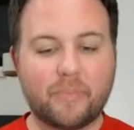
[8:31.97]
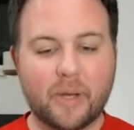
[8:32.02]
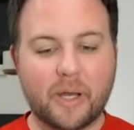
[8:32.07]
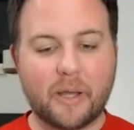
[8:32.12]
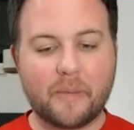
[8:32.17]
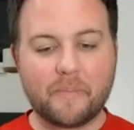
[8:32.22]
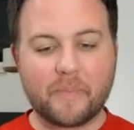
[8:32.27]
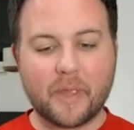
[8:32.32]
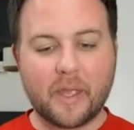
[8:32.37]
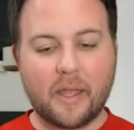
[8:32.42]

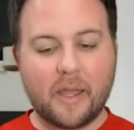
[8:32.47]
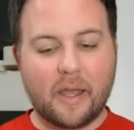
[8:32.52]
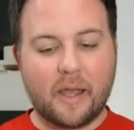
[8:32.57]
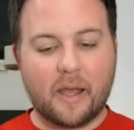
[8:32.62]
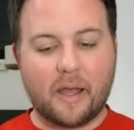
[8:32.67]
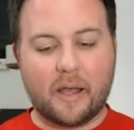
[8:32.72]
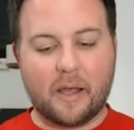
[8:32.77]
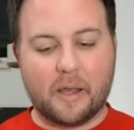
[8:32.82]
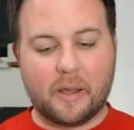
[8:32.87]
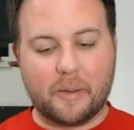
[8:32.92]
But
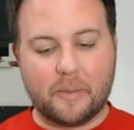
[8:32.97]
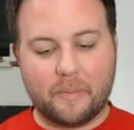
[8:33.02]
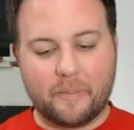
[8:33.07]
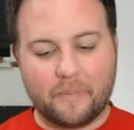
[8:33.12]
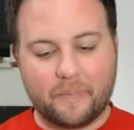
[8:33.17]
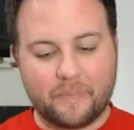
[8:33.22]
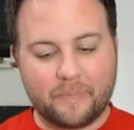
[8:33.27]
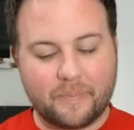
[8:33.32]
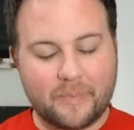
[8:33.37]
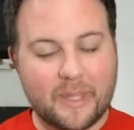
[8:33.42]

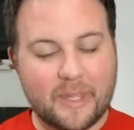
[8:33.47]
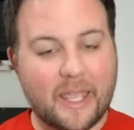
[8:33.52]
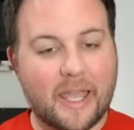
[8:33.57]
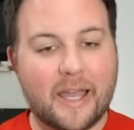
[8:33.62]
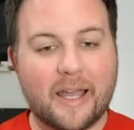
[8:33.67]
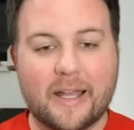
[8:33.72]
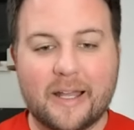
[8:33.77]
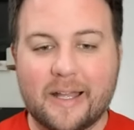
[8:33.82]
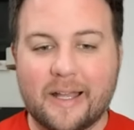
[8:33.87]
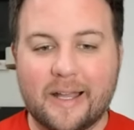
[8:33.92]

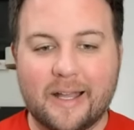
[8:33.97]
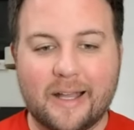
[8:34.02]
it's